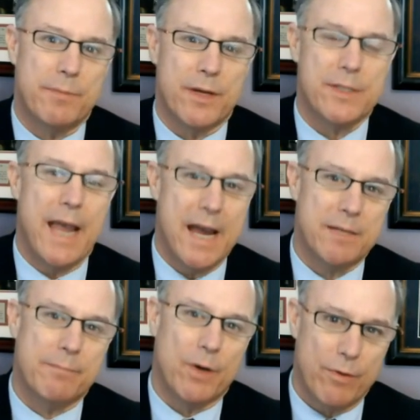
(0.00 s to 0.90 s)
because as
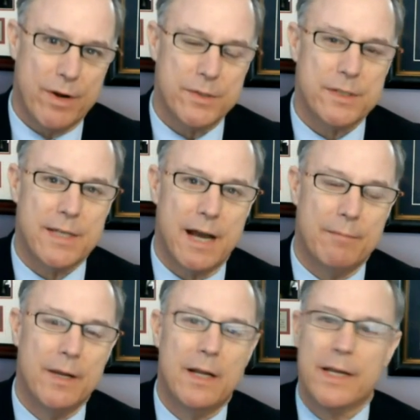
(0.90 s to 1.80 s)
it progresses,
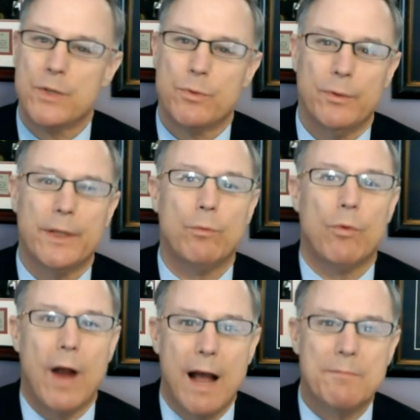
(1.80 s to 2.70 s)
Tom, it truly
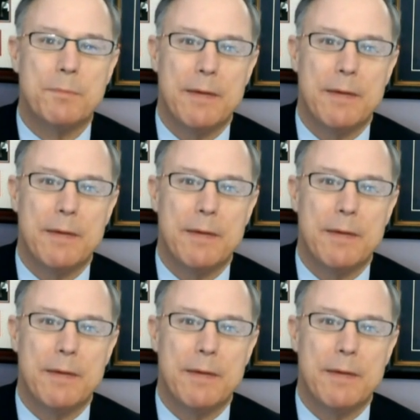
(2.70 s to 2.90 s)
robs